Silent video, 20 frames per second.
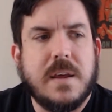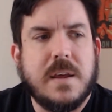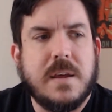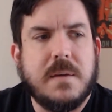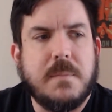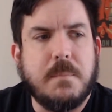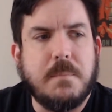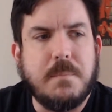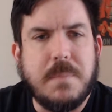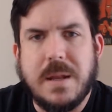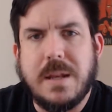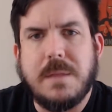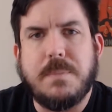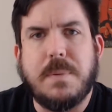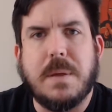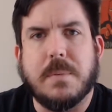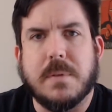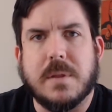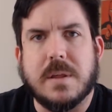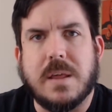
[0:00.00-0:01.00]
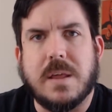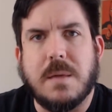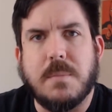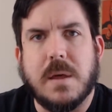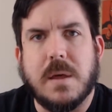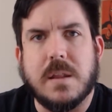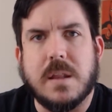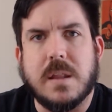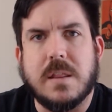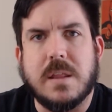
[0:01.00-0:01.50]
many people that came
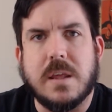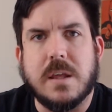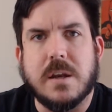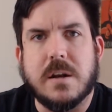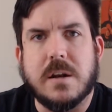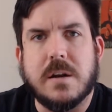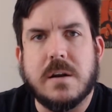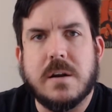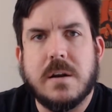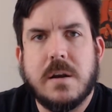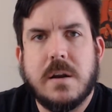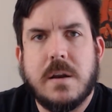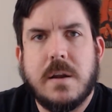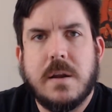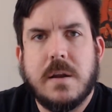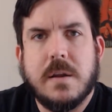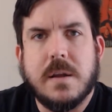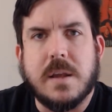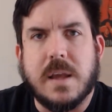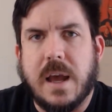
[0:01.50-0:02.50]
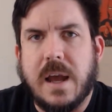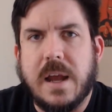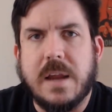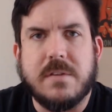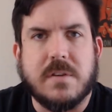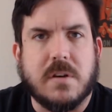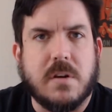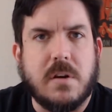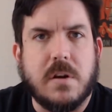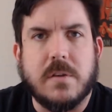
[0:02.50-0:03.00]
out of the theater,
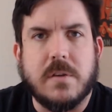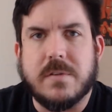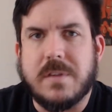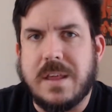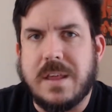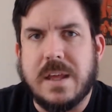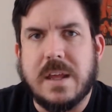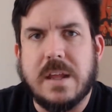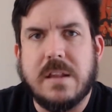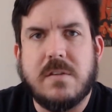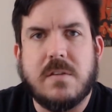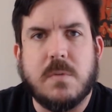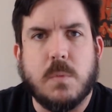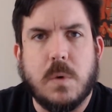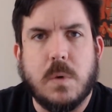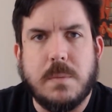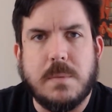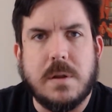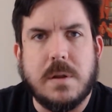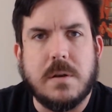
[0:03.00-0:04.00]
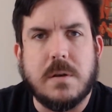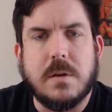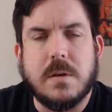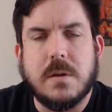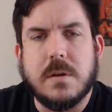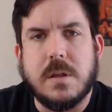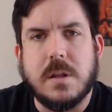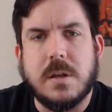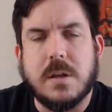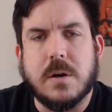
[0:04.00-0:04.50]
guys, girls, kids,
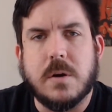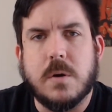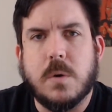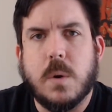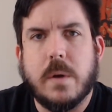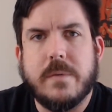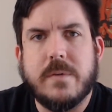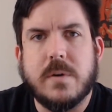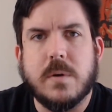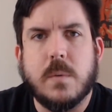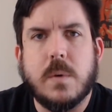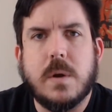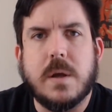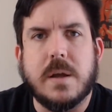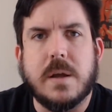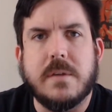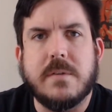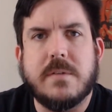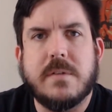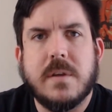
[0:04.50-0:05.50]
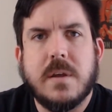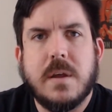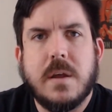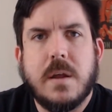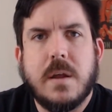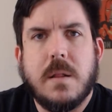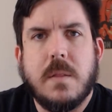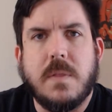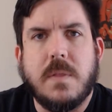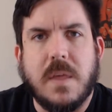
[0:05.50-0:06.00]
women, whoever it was,
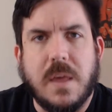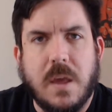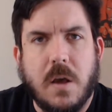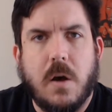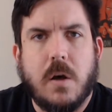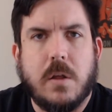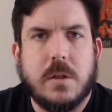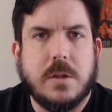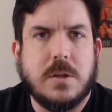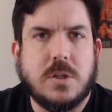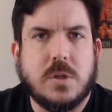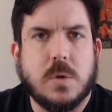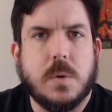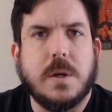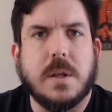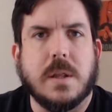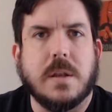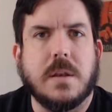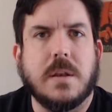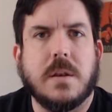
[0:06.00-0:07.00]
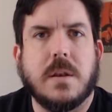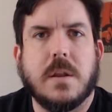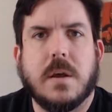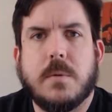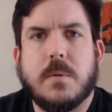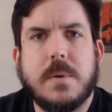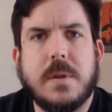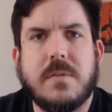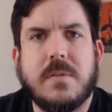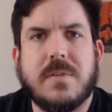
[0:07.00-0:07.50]
they all enjoyed it.
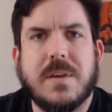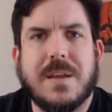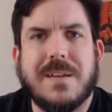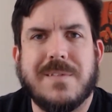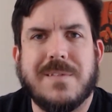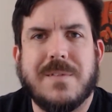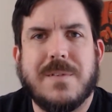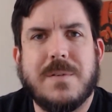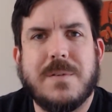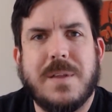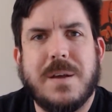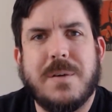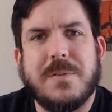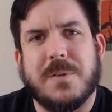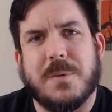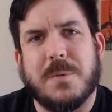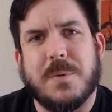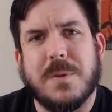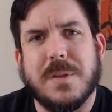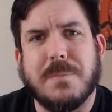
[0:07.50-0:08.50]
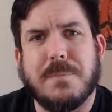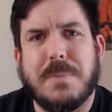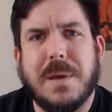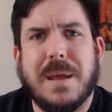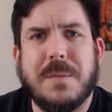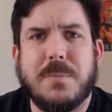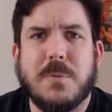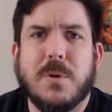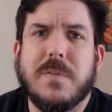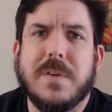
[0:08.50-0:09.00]
Nobody said, well, that was a really
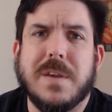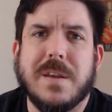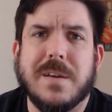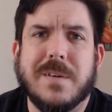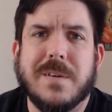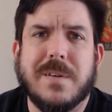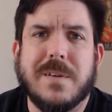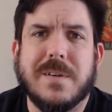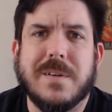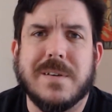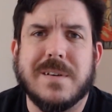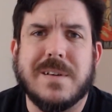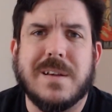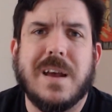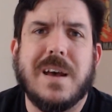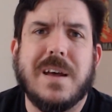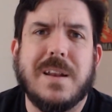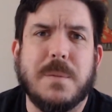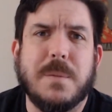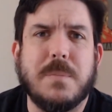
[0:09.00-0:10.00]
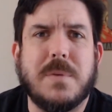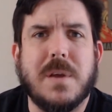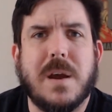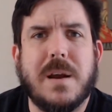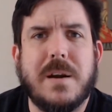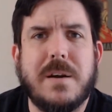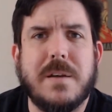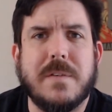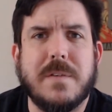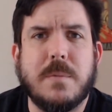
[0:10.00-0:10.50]
bad movie, or, God, I'm
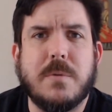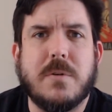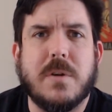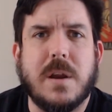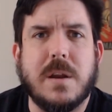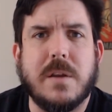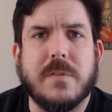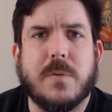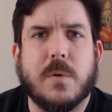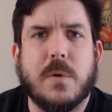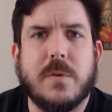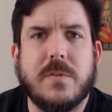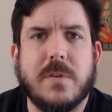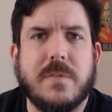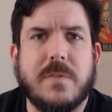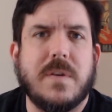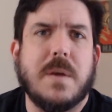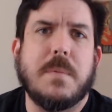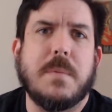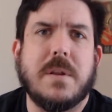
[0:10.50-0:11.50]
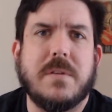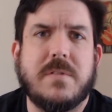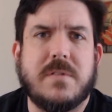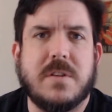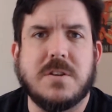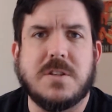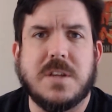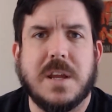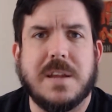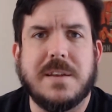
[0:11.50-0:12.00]
tired of them trying to force a feminist
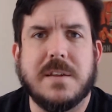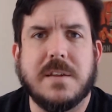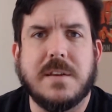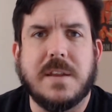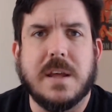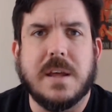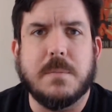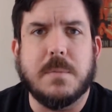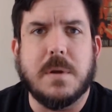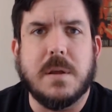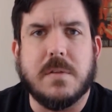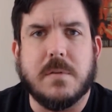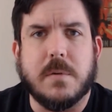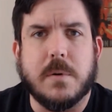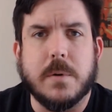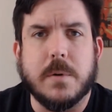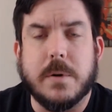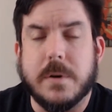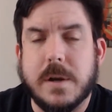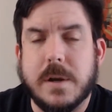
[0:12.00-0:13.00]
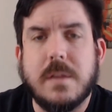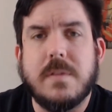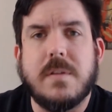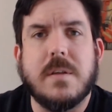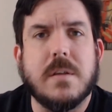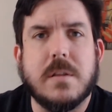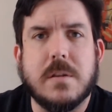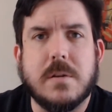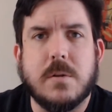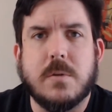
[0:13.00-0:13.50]
agenda down my throat, or
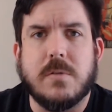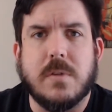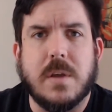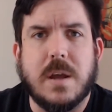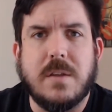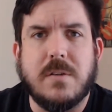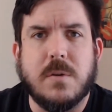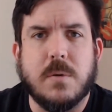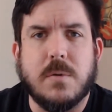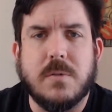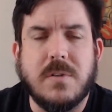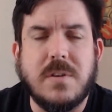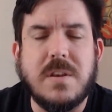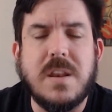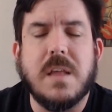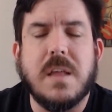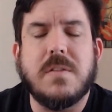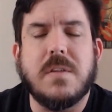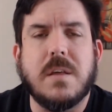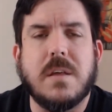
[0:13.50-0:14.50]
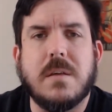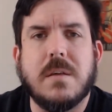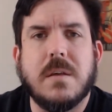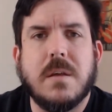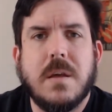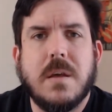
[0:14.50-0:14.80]
anything along those lines. There was nothing